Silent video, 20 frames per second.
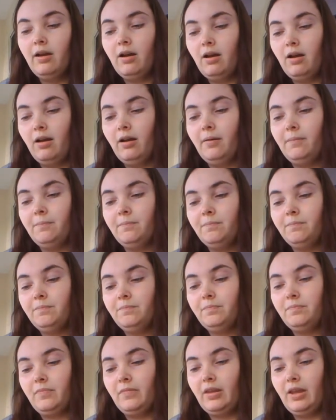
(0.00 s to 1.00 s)
and
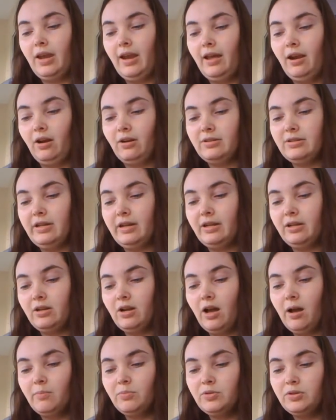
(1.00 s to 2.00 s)
our second
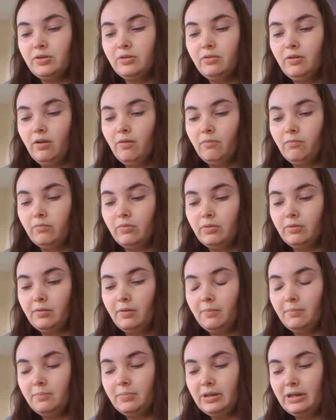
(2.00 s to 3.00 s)
option
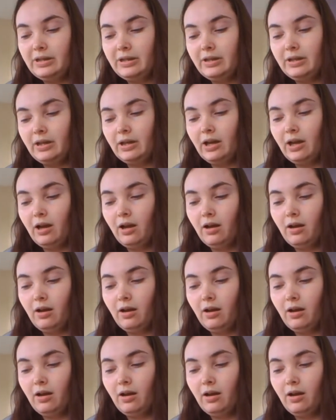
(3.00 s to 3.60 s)
would be